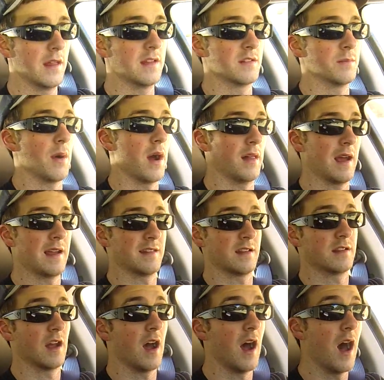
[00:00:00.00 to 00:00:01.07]
this Impala has a
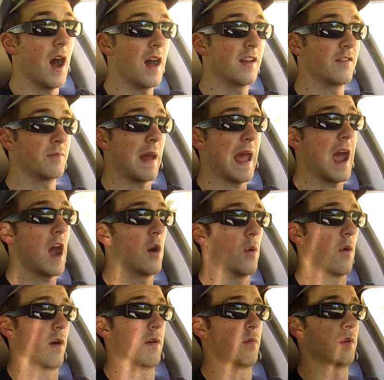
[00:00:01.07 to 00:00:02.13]
ton of
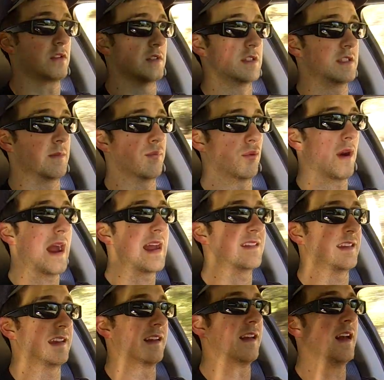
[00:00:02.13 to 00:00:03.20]
power, which is
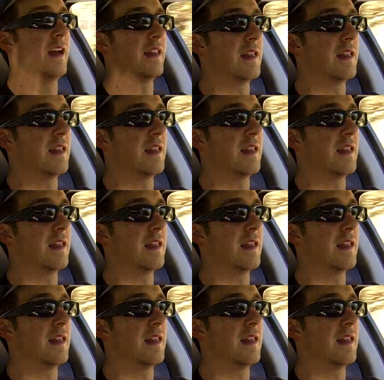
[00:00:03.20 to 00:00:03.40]
surprising.